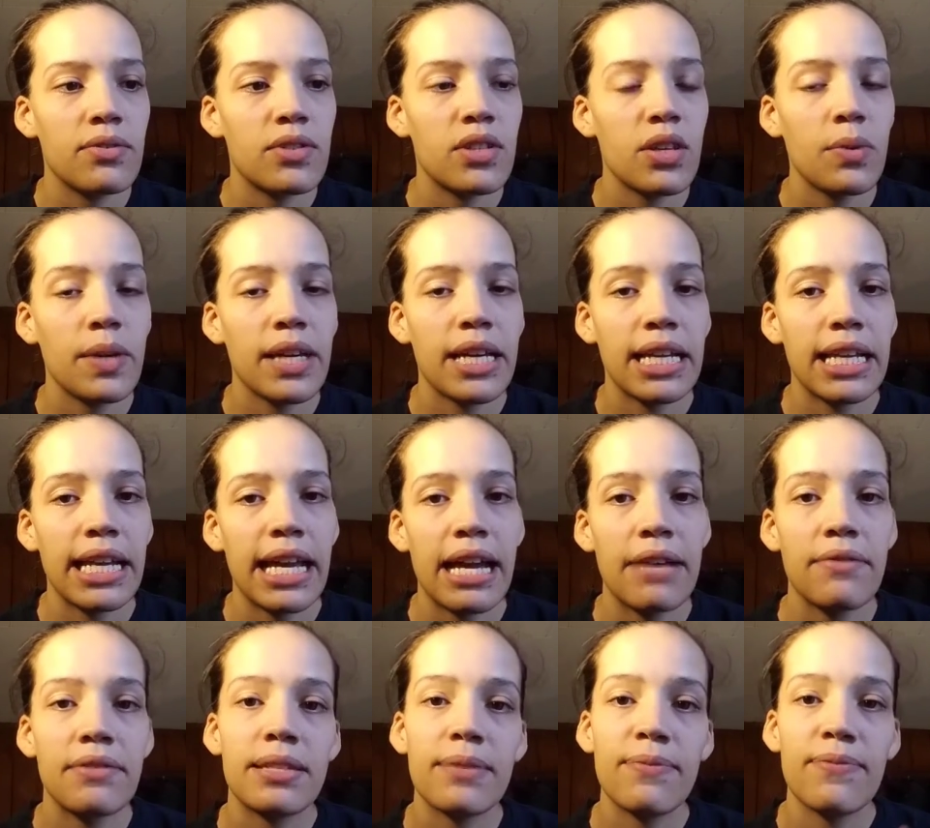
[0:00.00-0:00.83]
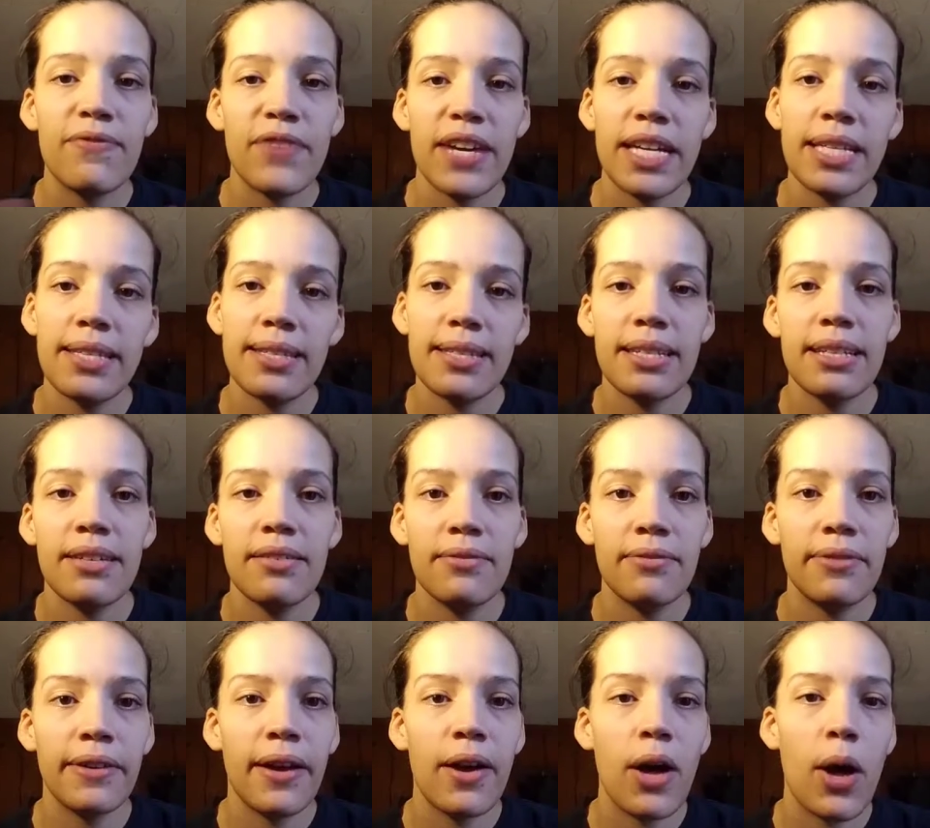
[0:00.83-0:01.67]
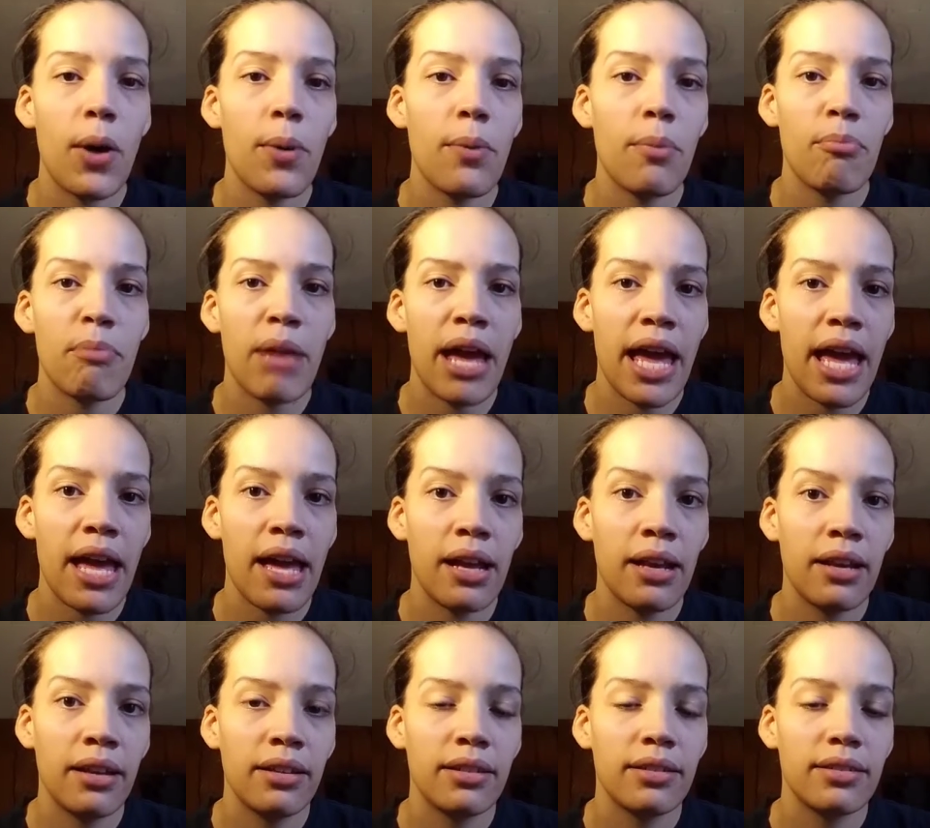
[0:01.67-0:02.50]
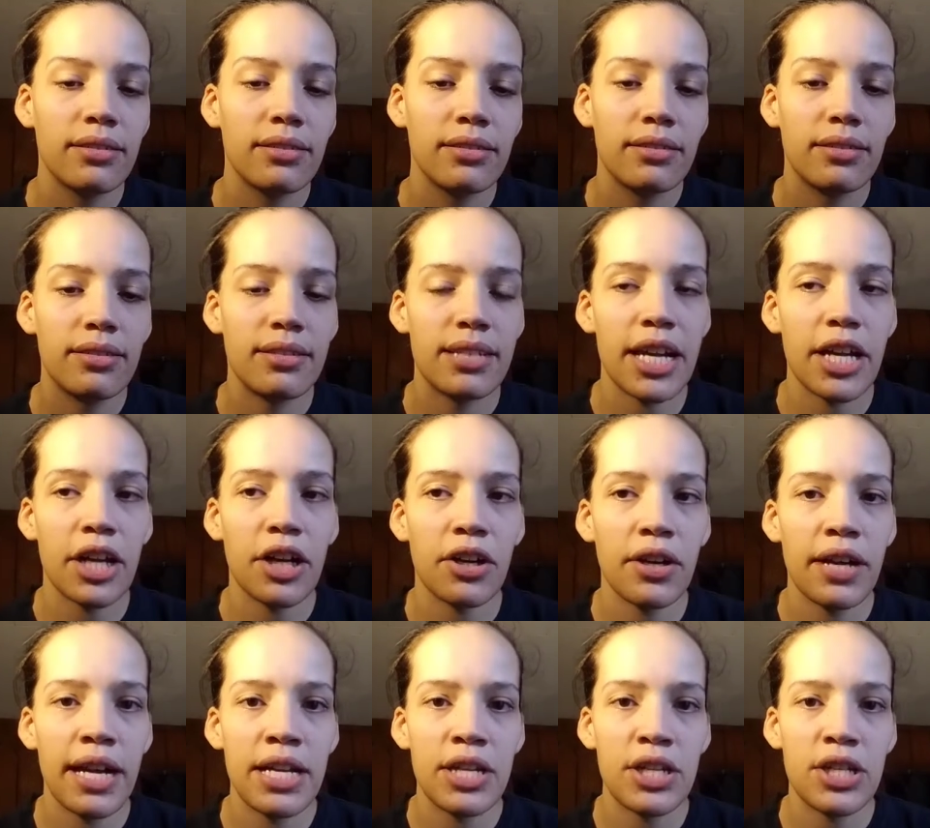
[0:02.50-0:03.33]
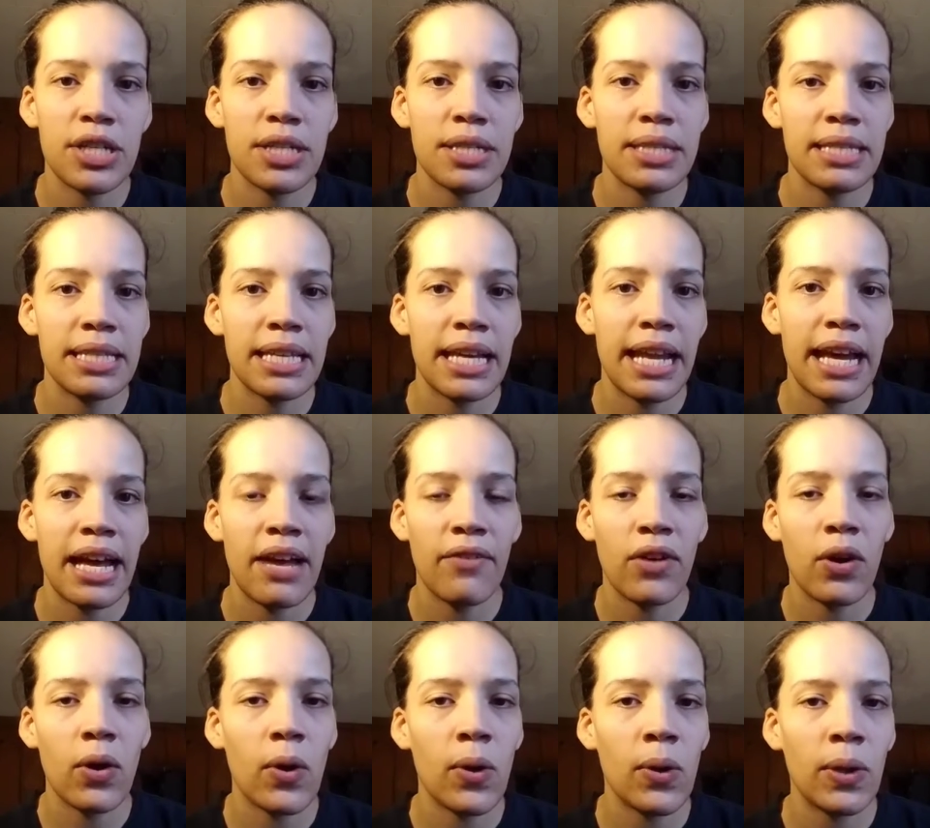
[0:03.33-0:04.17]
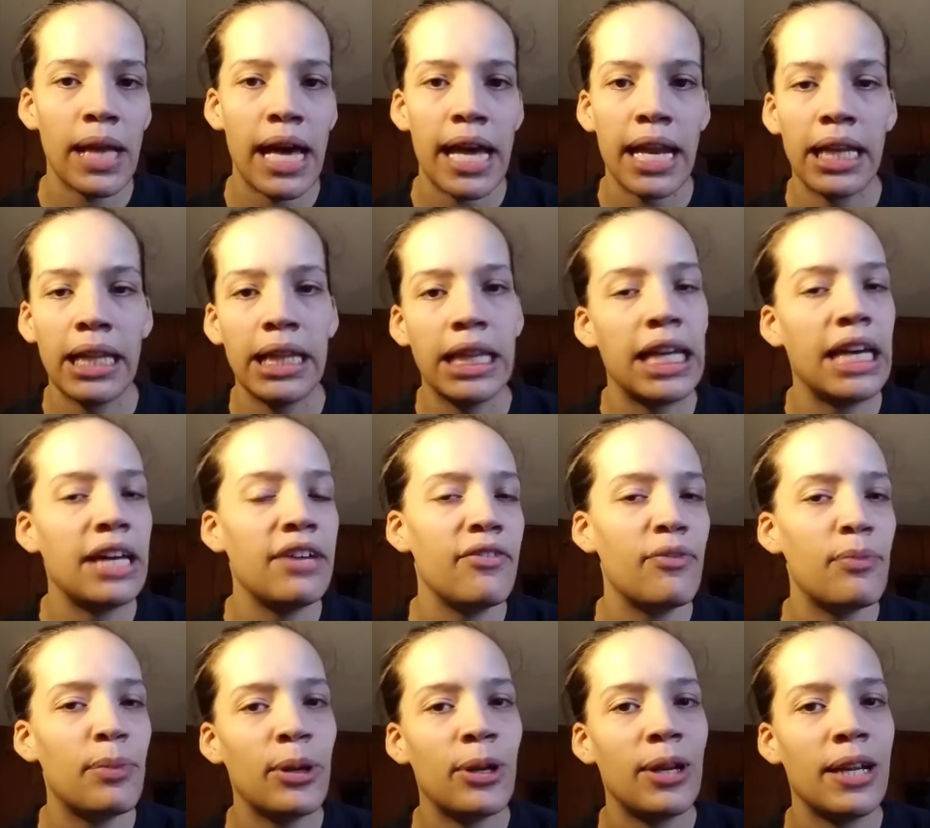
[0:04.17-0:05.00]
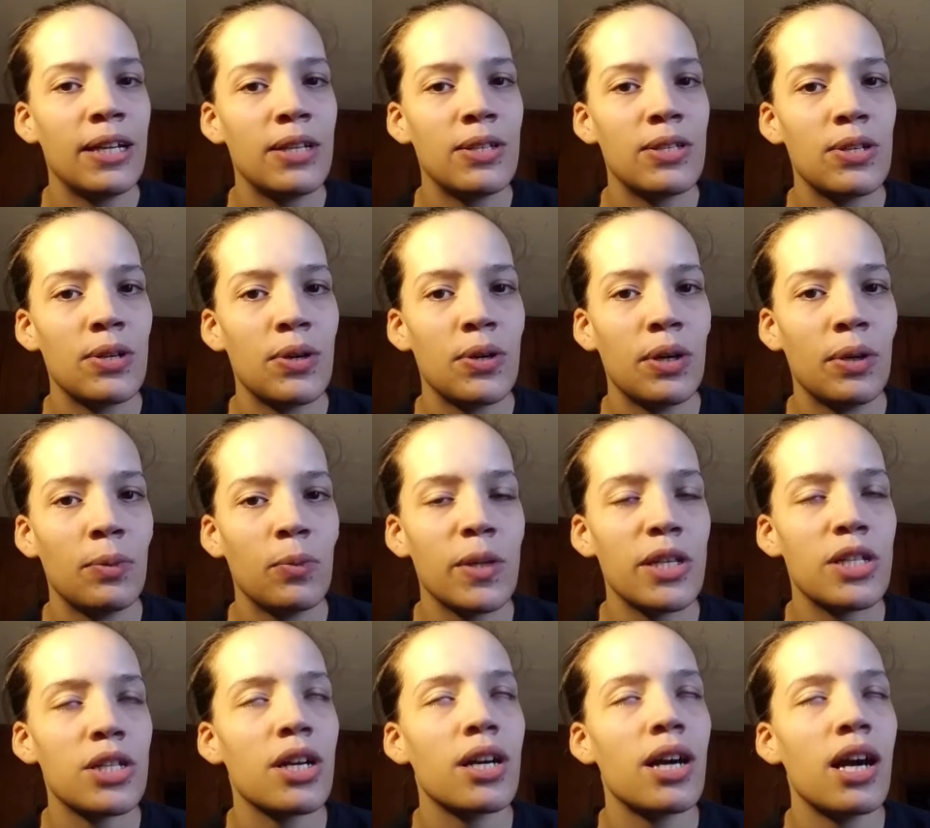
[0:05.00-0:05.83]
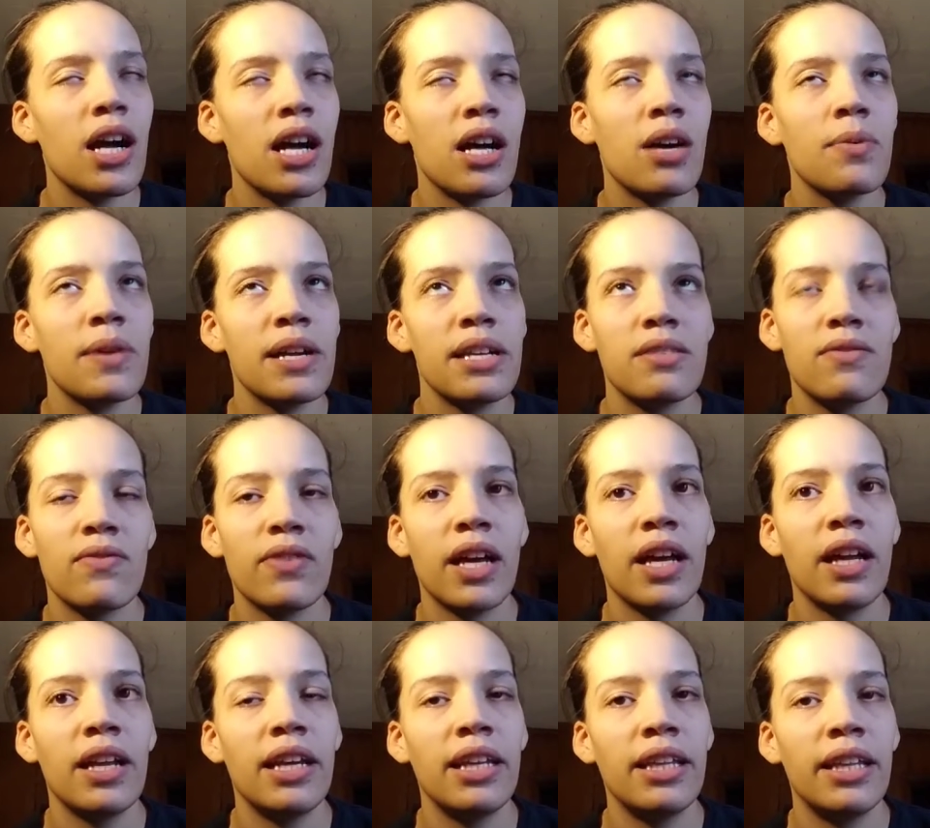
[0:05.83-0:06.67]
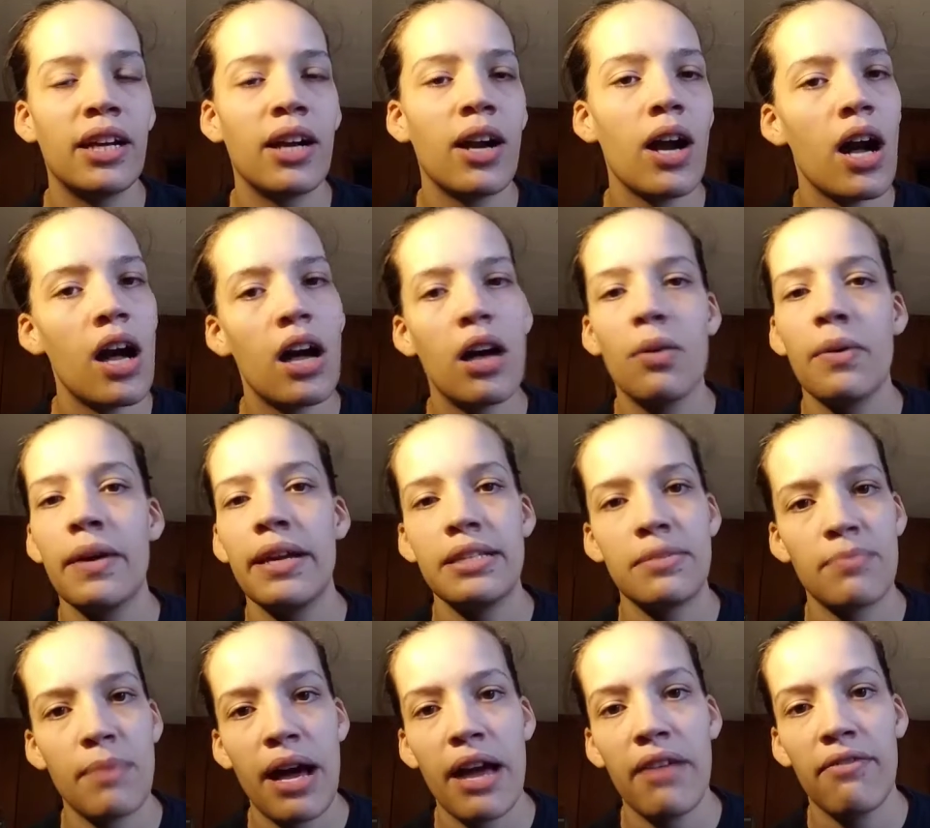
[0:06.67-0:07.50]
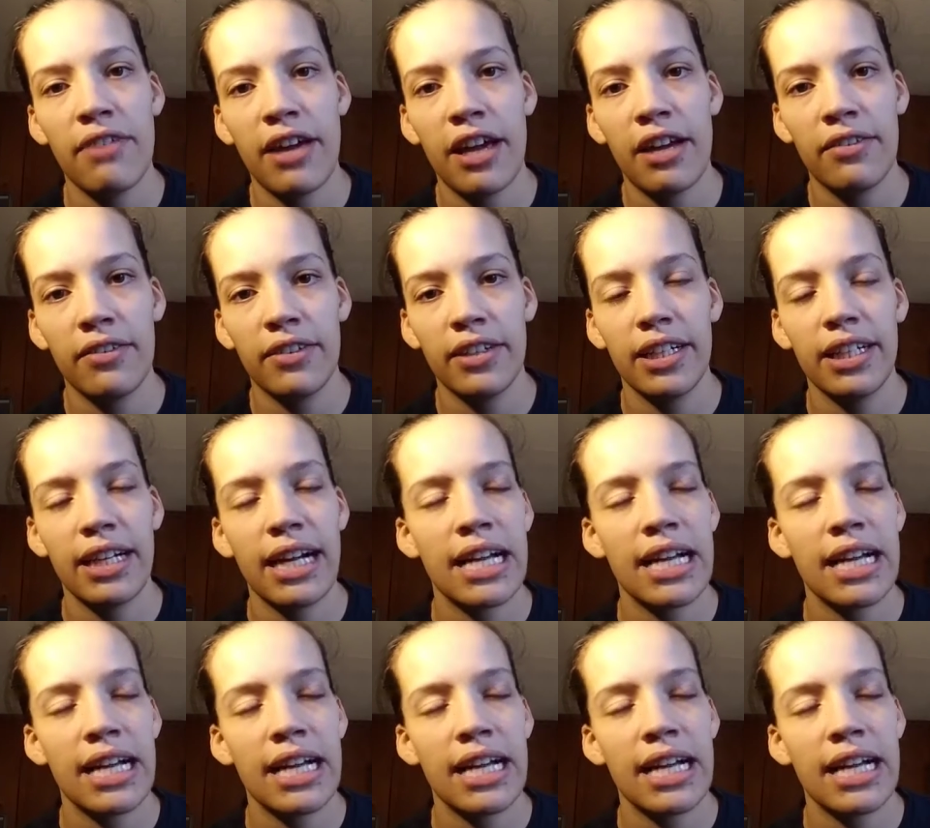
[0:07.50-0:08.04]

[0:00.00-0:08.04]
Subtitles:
So we can have some festive homemade decorations that have a whole lot of love put into them, which are always fun, and they're always my favorite.